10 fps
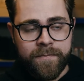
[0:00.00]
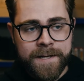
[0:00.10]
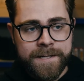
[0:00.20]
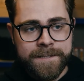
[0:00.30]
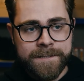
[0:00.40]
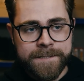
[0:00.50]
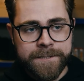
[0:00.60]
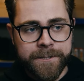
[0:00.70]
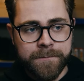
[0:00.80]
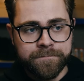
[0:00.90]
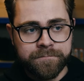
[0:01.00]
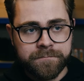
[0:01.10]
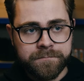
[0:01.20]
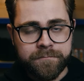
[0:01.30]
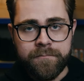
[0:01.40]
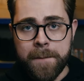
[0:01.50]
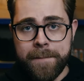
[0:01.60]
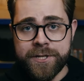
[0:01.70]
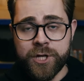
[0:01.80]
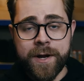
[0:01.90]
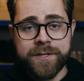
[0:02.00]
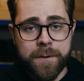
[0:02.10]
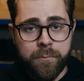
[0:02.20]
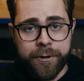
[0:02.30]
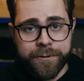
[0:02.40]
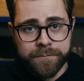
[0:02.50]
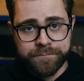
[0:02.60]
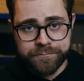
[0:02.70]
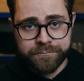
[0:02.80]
That's good. Pitching rates are important.